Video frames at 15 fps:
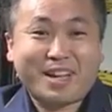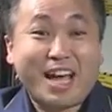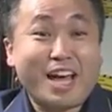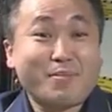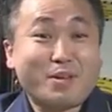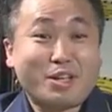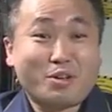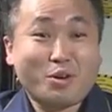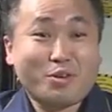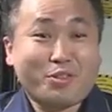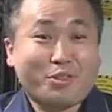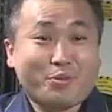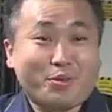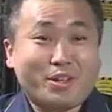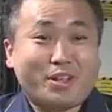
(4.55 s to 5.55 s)
I am in
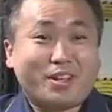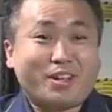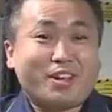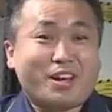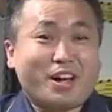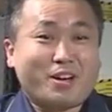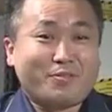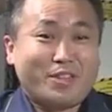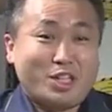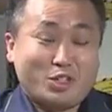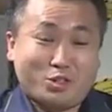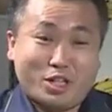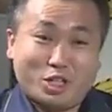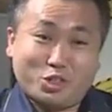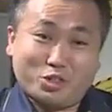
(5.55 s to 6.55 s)
Node 3 of the
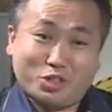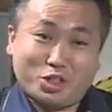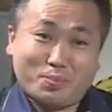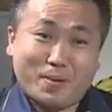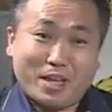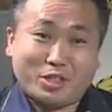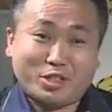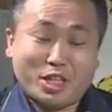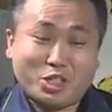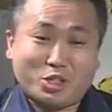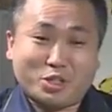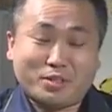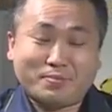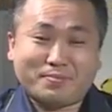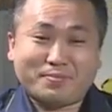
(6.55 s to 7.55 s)
International Space
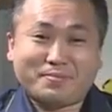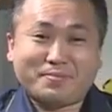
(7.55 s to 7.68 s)
Station.